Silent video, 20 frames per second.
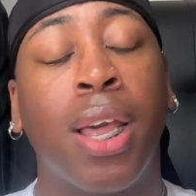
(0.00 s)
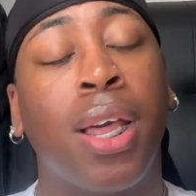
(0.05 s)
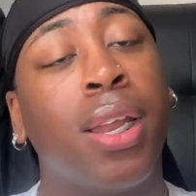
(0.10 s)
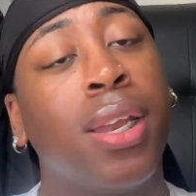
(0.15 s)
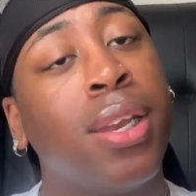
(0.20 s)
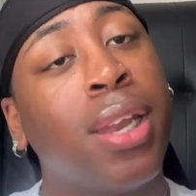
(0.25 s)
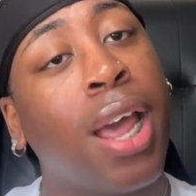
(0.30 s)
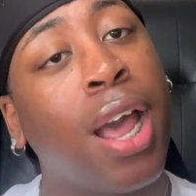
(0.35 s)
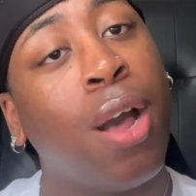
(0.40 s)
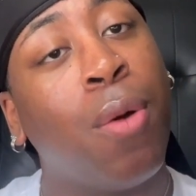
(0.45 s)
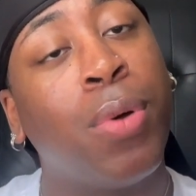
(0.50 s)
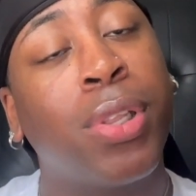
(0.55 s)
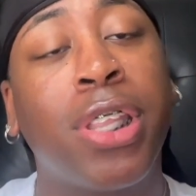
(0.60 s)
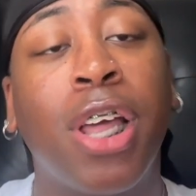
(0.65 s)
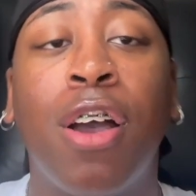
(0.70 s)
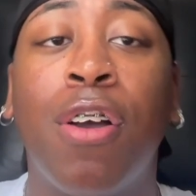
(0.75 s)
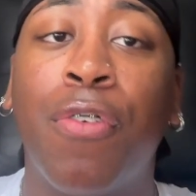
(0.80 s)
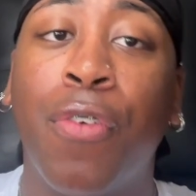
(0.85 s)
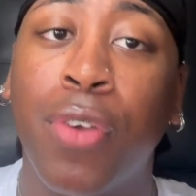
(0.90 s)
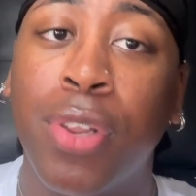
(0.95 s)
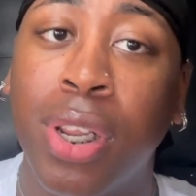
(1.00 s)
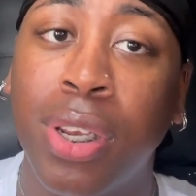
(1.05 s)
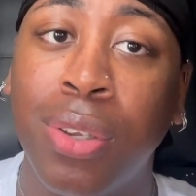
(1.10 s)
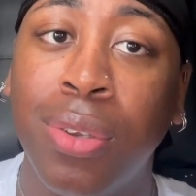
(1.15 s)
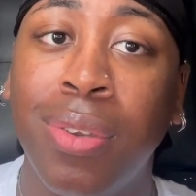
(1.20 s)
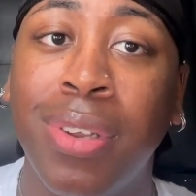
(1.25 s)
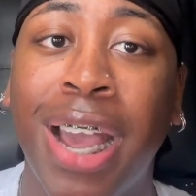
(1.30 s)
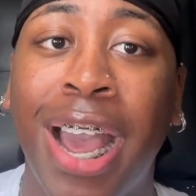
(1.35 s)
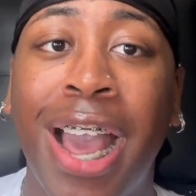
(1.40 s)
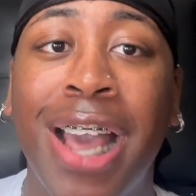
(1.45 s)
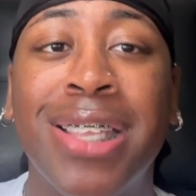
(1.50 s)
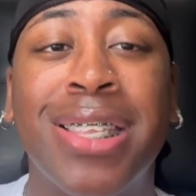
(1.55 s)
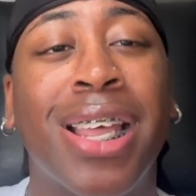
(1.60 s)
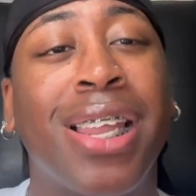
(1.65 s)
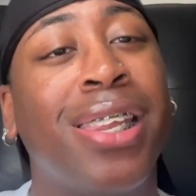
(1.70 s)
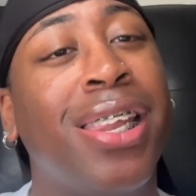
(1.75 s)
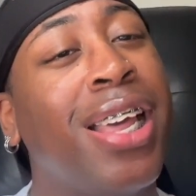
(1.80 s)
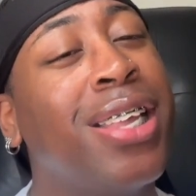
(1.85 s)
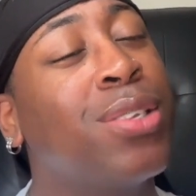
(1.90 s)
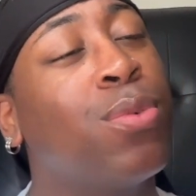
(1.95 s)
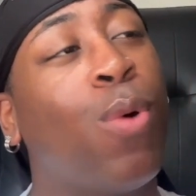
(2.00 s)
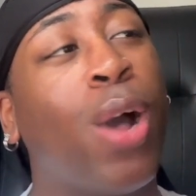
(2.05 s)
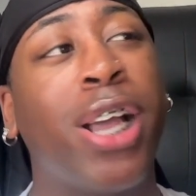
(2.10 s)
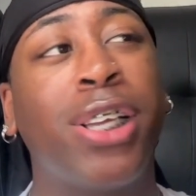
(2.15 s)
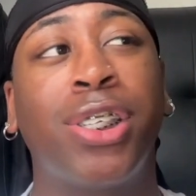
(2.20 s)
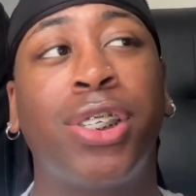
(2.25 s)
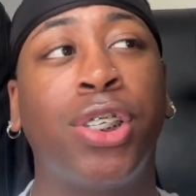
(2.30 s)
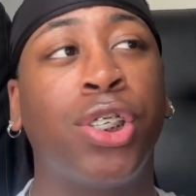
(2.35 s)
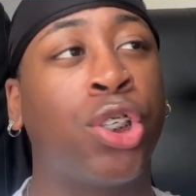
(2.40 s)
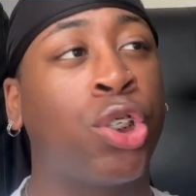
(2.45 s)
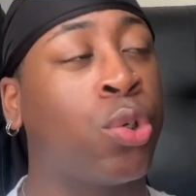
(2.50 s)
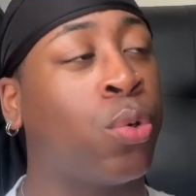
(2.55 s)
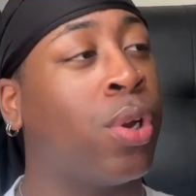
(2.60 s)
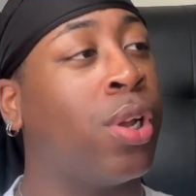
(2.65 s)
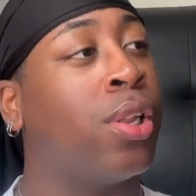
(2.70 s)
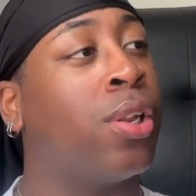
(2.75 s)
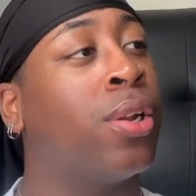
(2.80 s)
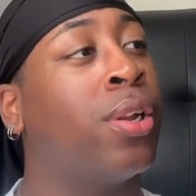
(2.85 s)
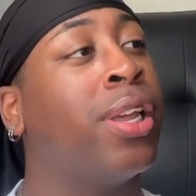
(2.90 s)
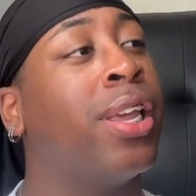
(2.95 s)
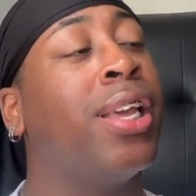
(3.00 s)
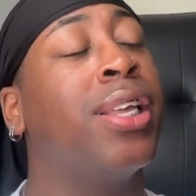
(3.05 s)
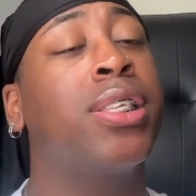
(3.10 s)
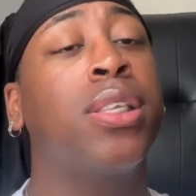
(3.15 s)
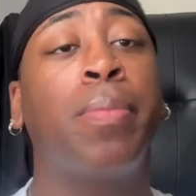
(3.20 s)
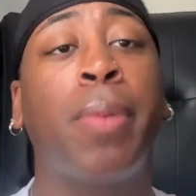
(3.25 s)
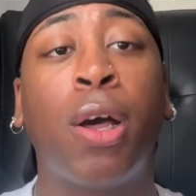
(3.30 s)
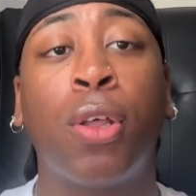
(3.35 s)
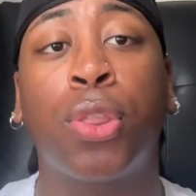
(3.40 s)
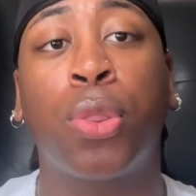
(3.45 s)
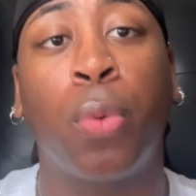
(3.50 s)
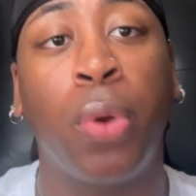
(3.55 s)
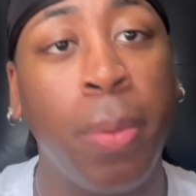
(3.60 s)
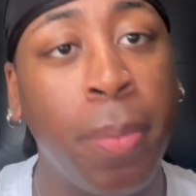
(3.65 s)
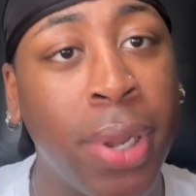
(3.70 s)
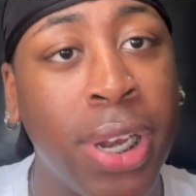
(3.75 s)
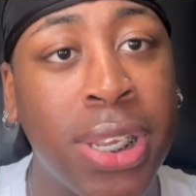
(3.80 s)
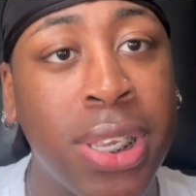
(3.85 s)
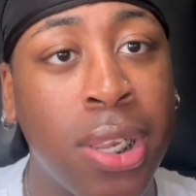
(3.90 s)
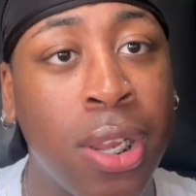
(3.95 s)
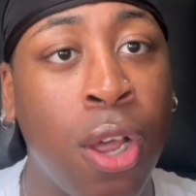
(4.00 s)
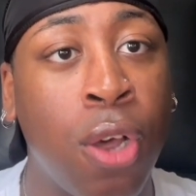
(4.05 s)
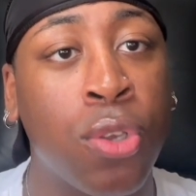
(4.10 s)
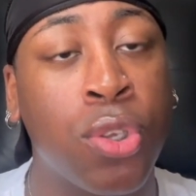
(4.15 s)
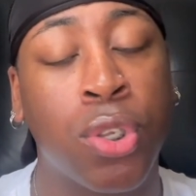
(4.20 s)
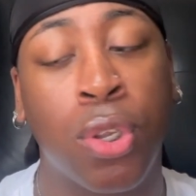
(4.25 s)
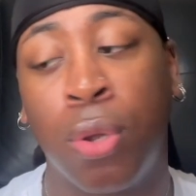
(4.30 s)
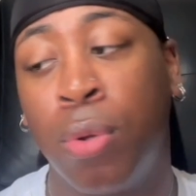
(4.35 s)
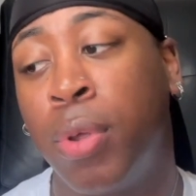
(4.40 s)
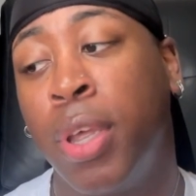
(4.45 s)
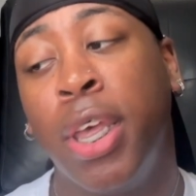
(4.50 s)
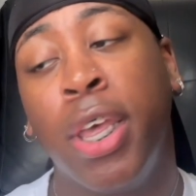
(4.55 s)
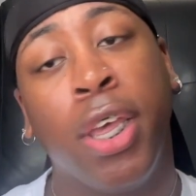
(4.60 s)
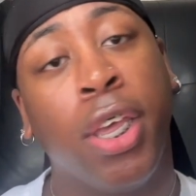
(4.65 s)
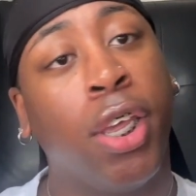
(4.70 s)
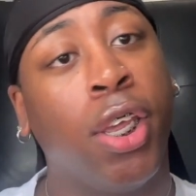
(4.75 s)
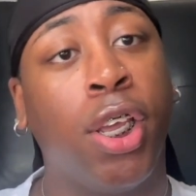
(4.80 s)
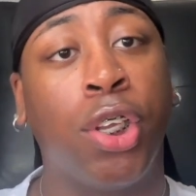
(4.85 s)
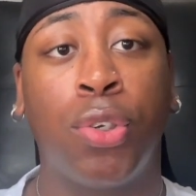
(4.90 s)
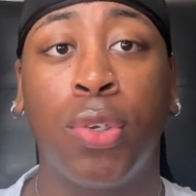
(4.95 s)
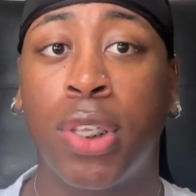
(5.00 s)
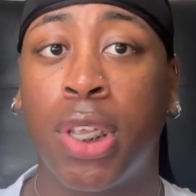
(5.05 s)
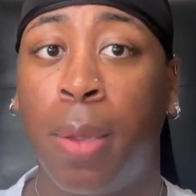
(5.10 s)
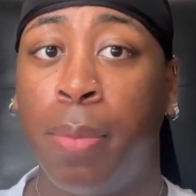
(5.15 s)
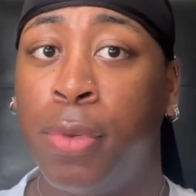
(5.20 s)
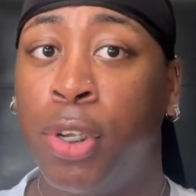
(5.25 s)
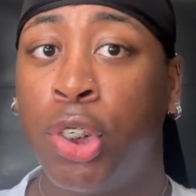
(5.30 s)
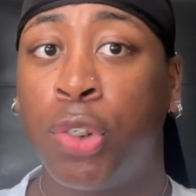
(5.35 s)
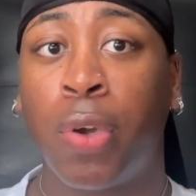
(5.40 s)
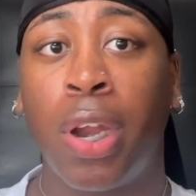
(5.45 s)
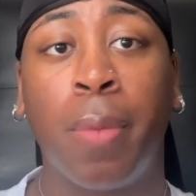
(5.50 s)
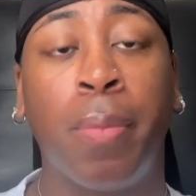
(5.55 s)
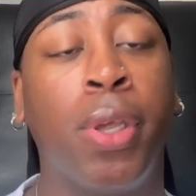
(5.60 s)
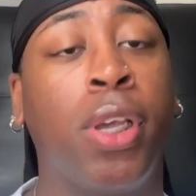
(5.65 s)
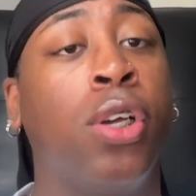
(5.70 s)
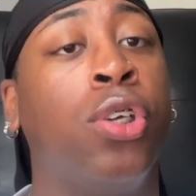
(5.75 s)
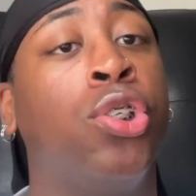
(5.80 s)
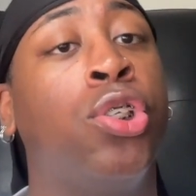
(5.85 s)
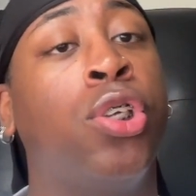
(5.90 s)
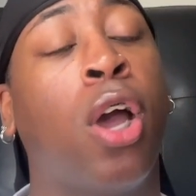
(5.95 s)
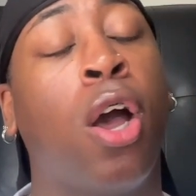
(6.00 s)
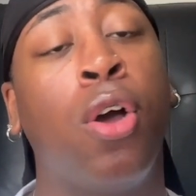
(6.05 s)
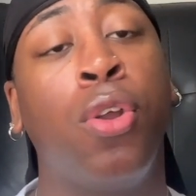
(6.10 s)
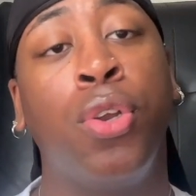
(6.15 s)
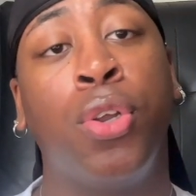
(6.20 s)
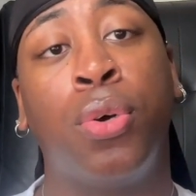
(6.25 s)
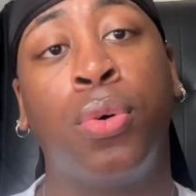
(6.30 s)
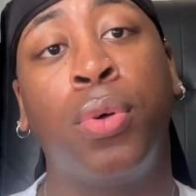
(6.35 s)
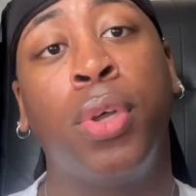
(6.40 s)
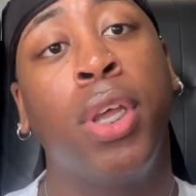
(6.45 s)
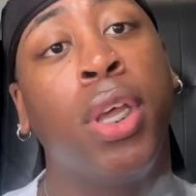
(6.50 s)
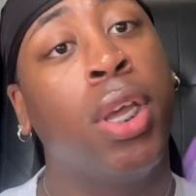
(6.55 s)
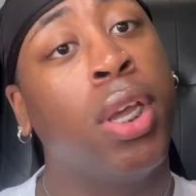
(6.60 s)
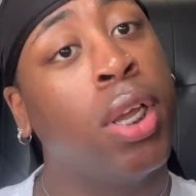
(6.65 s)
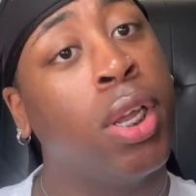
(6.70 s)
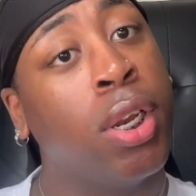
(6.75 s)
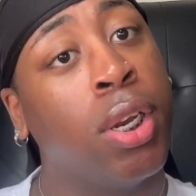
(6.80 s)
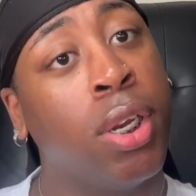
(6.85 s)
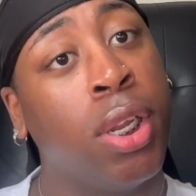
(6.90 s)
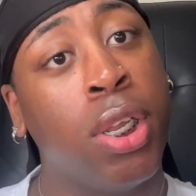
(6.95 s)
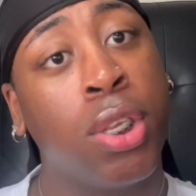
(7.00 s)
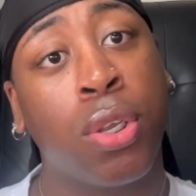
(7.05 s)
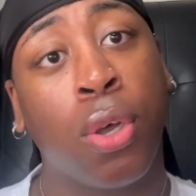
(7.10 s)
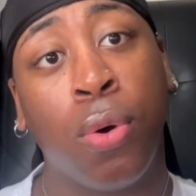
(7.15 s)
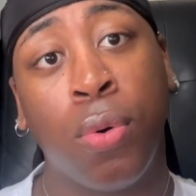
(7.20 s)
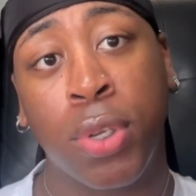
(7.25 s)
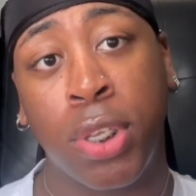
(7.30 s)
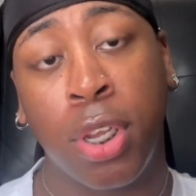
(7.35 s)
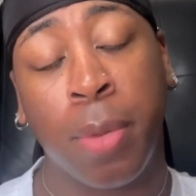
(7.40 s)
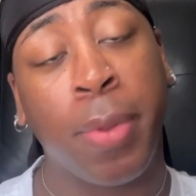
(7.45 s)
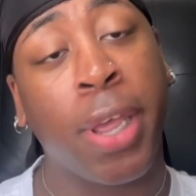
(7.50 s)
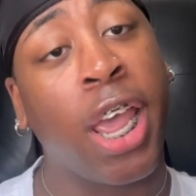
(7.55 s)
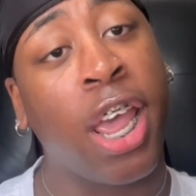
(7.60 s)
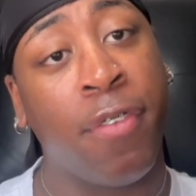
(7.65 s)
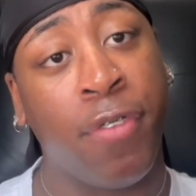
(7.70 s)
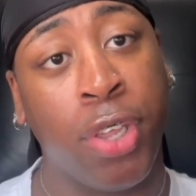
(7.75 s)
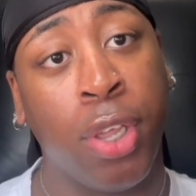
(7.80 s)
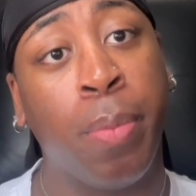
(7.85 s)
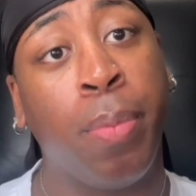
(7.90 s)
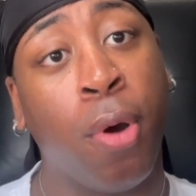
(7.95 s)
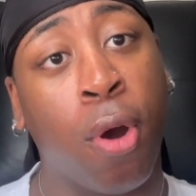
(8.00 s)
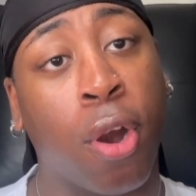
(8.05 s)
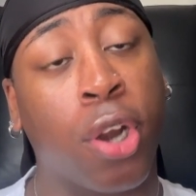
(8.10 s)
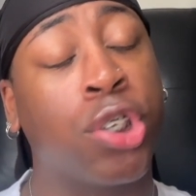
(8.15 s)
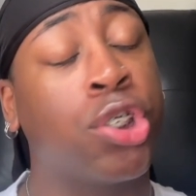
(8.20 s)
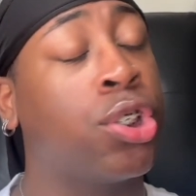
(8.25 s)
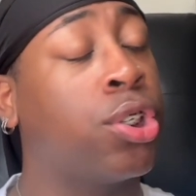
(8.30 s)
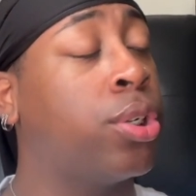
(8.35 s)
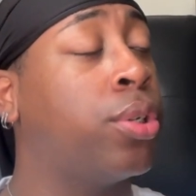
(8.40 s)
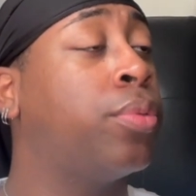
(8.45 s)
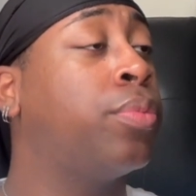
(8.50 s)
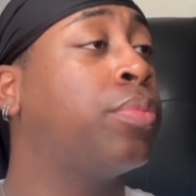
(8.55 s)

Now, without further ado, you guys, let's watch this trailer. It's about three minutes long, so get you something to drink because y'all know these hoes still be having you parched.